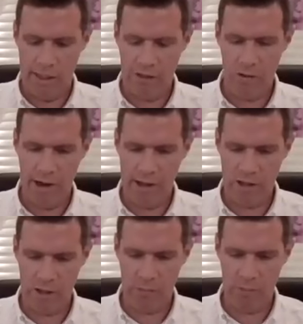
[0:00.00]
So
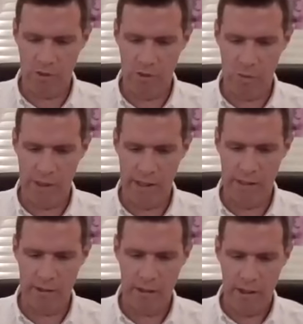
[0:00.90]
the
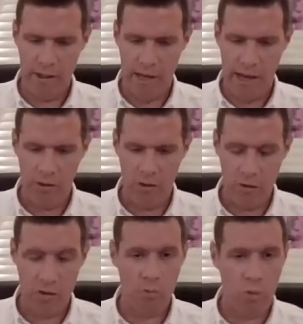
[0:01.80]
interaction
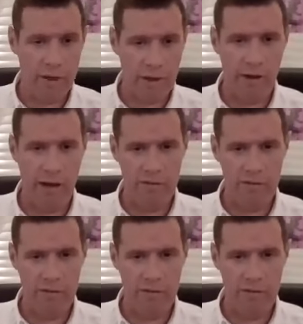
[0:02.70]
between,